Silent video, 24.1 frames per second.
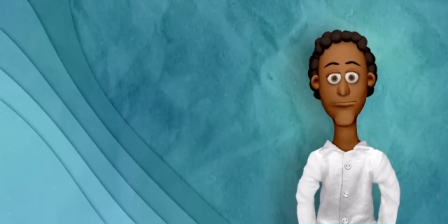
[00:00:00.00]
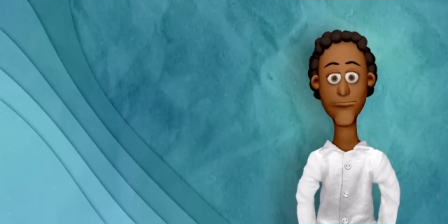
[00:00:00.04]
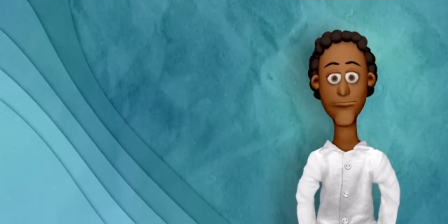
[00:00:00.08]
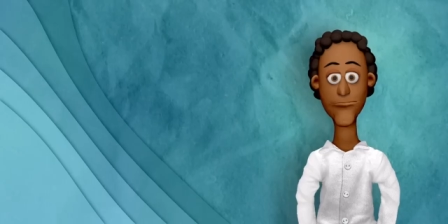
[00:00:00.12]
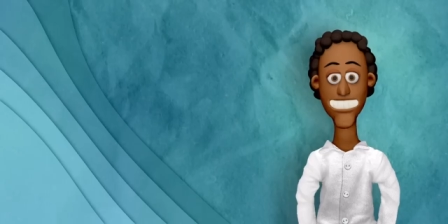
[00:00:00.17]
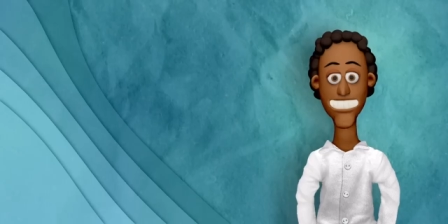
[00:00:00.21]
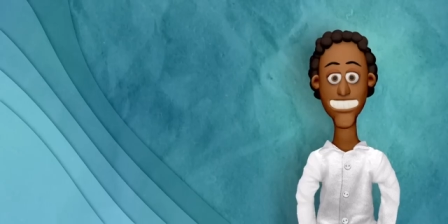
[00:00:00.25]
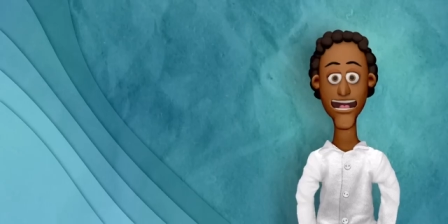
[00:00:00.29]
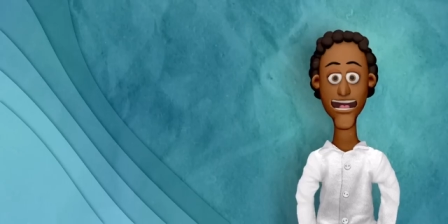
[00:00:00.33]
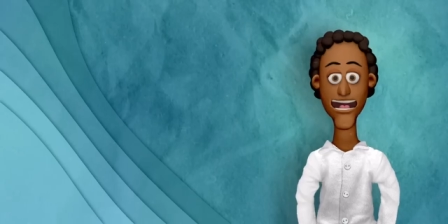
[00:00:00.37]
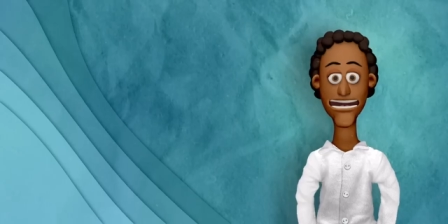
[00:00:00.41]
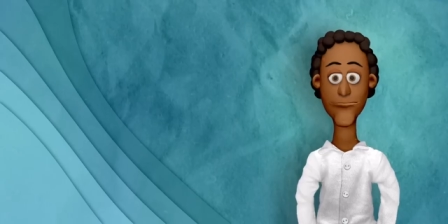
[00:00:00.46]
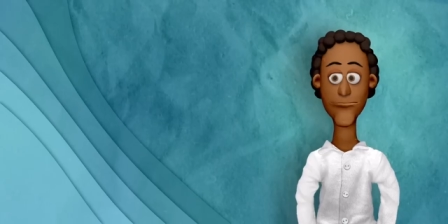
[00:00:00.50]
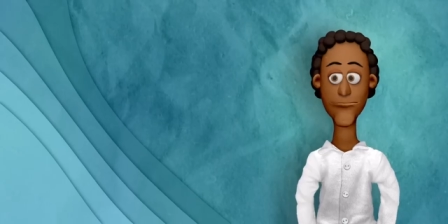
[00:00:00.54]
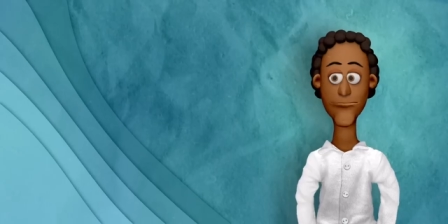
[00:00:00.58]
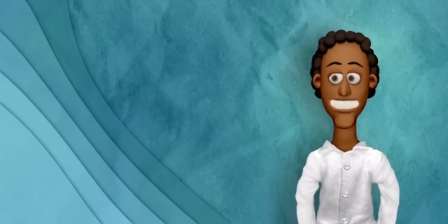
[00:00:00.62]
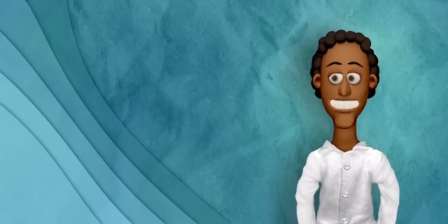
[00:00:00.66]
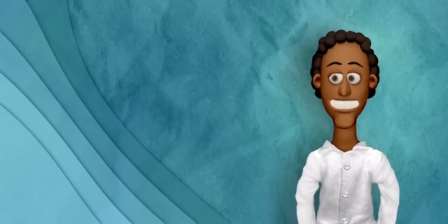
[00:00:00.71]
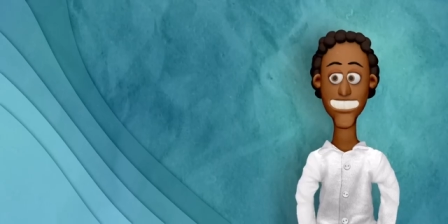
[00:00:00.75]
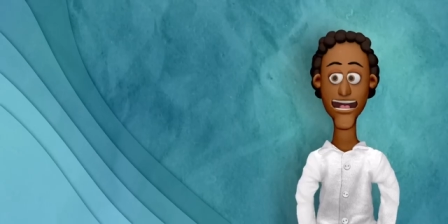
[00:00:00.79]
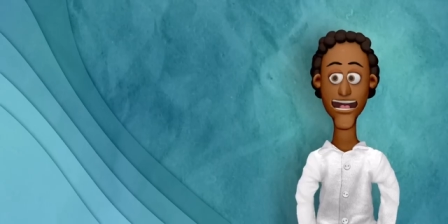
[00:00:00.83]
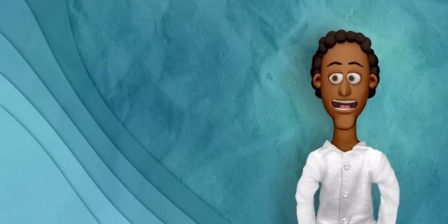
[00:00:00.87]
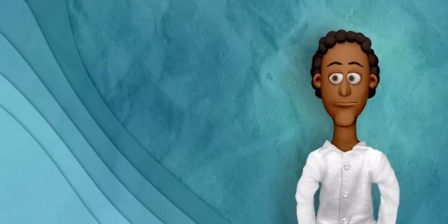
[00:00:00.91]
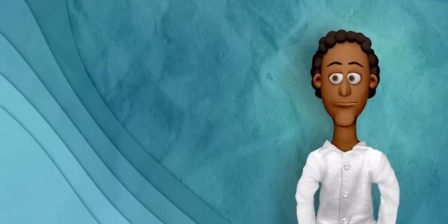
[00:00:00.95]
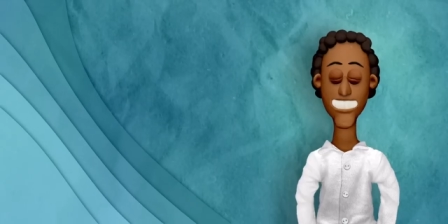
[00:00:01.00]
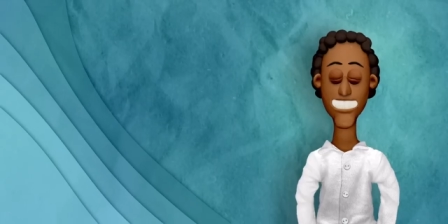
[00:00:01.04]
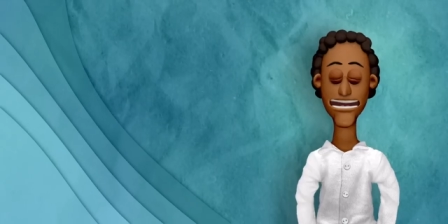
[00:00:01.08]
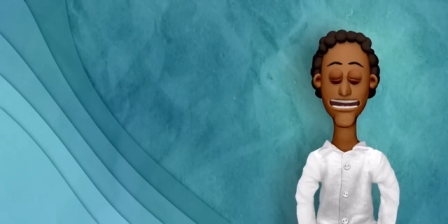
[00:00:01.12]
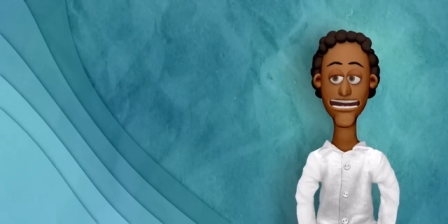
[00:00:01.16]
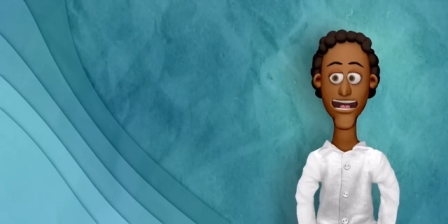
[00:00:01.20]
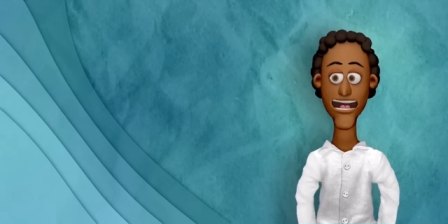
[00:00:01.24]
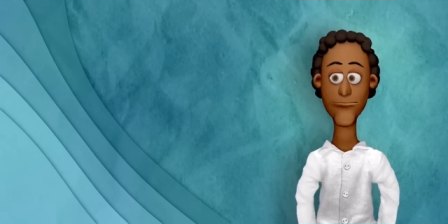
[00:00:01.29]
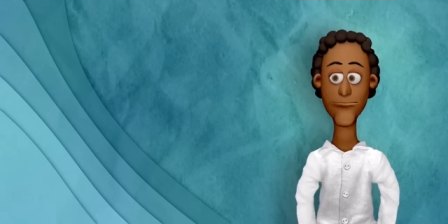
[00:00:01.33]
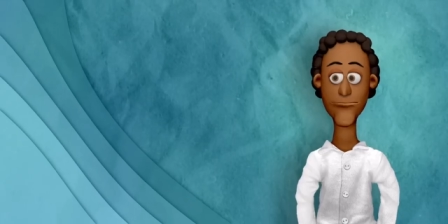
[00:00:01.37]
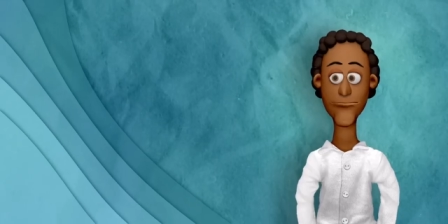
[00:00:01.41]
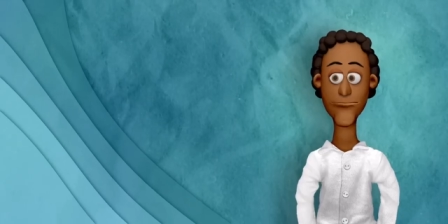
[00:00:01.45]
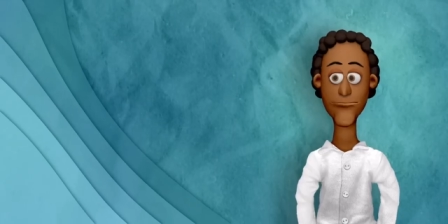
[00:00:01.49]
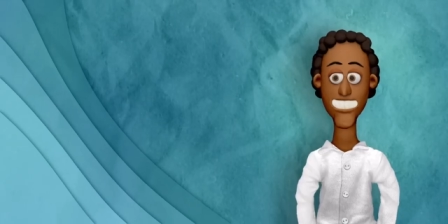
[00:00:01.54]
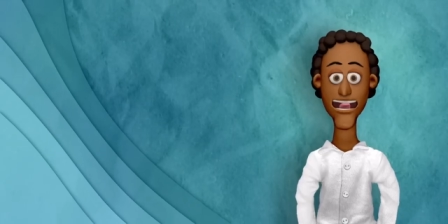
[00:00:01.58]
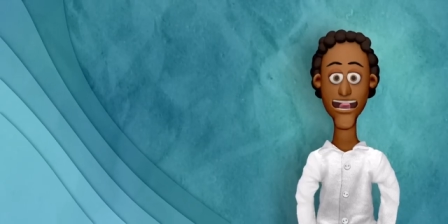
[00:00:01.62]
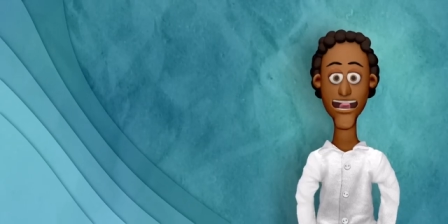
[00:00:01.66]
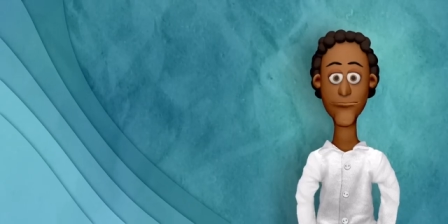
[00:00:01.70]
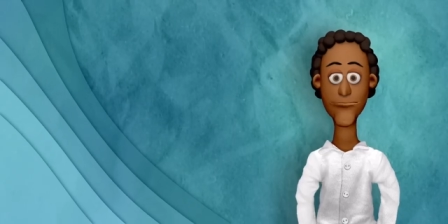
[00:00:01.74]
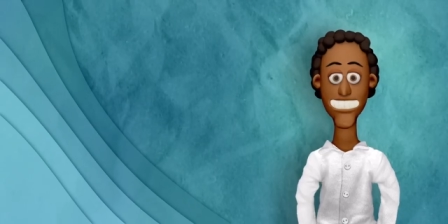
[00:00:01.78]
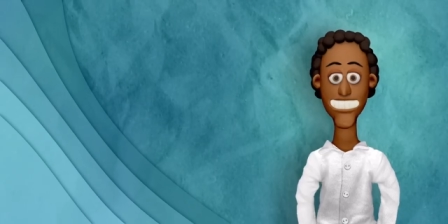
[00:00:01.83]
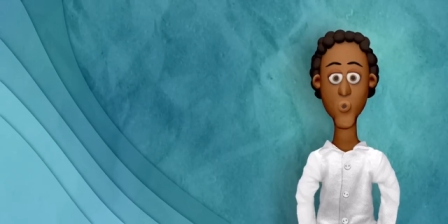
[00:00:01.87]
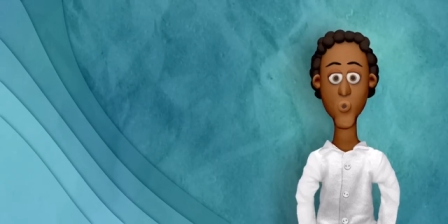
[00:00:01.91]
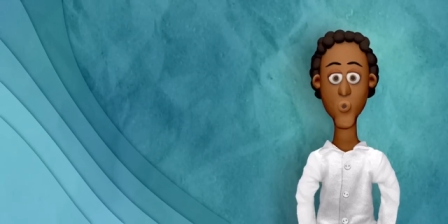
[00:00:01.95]
Sandwich strategy and
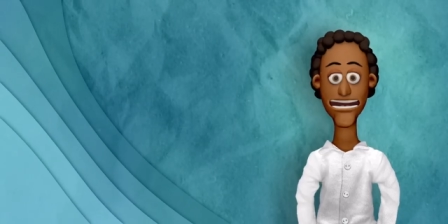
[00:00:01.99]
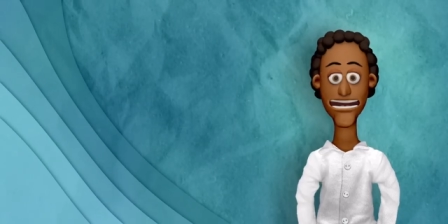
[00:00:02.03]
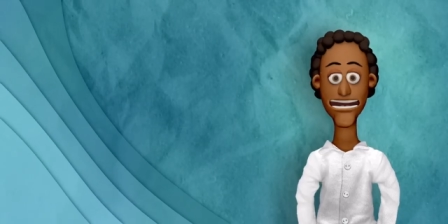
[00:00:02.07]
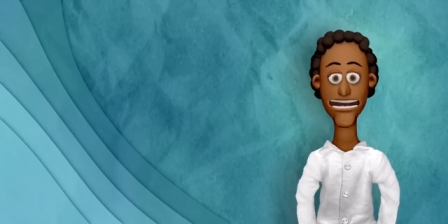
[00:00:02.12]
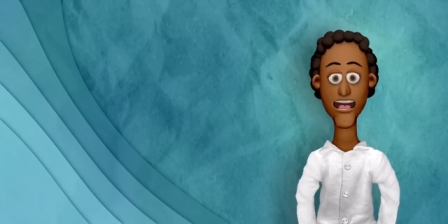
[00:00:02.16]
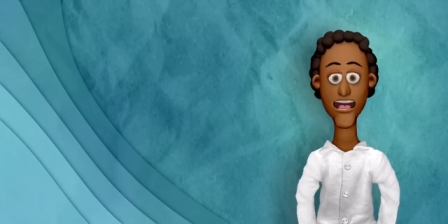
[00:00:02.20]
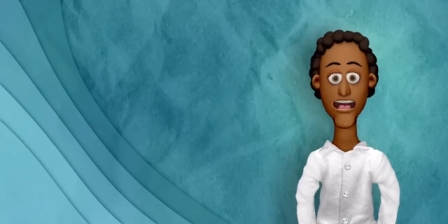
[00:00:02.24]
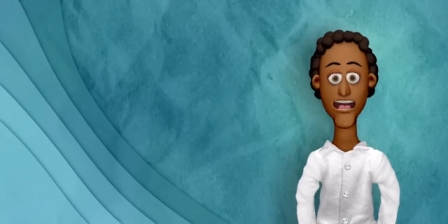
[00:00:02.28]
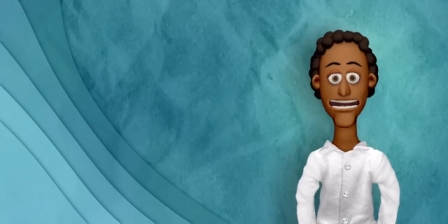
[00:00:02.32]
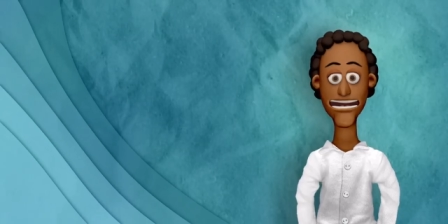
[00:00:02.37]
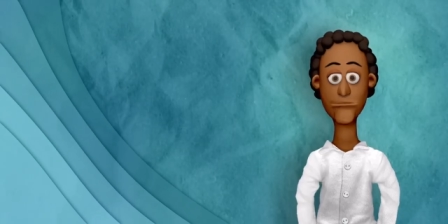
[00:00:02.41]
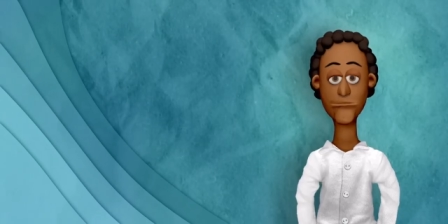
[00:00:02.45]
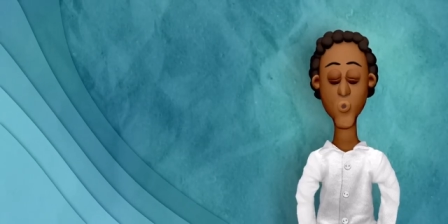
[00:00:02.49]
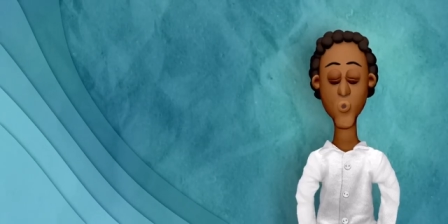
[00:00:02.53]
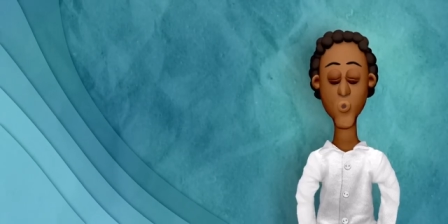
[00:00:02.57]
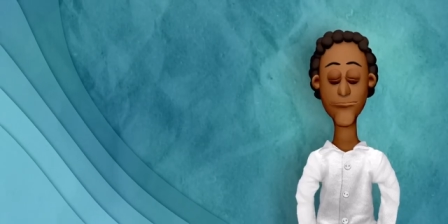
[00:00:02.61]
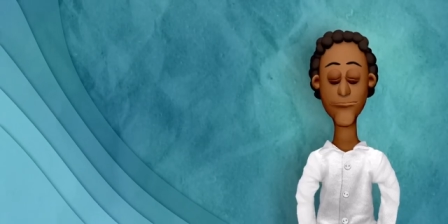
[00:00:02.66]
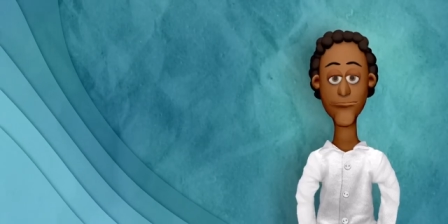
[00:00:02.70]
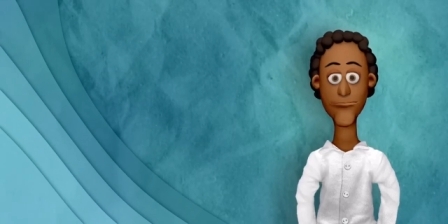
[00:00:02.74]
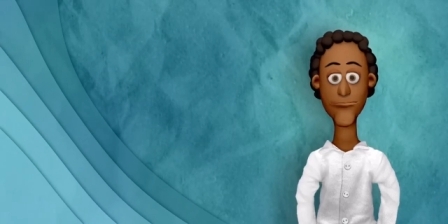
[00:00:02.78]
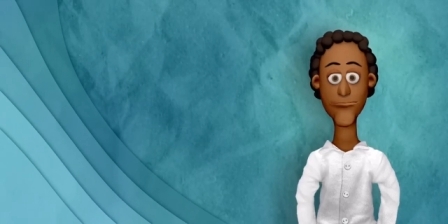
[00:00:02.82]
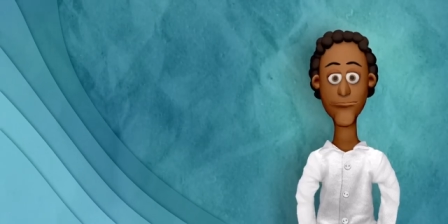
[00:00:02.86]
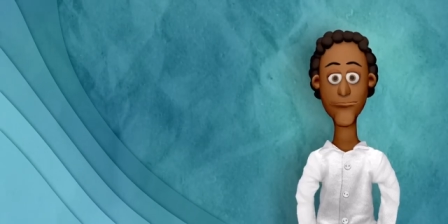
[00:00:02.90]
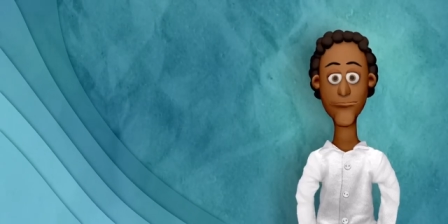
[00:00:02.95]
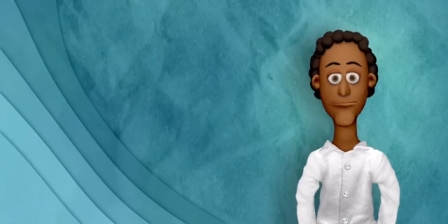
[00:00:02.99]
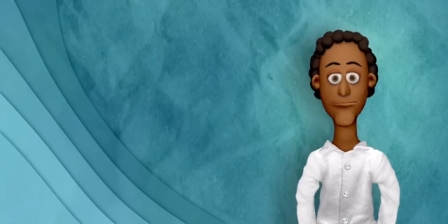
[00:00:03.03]
expository learning models